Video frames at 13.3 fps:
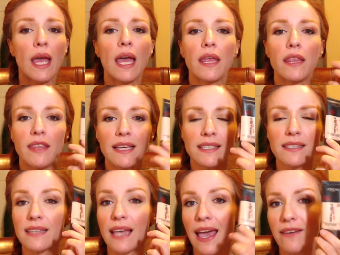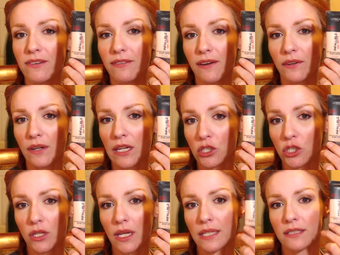This is a heavy
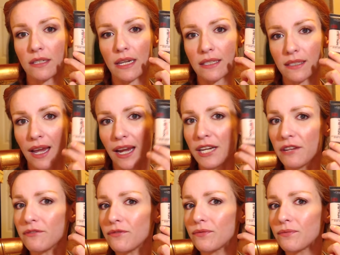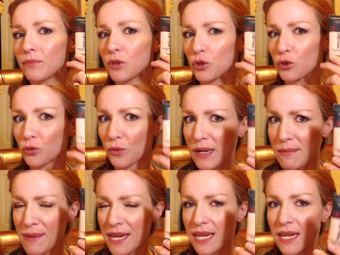foundation. It's kind of
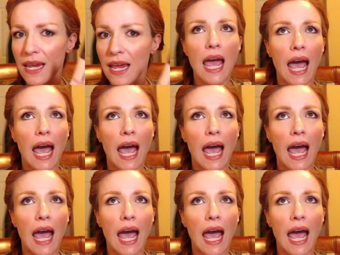creamy.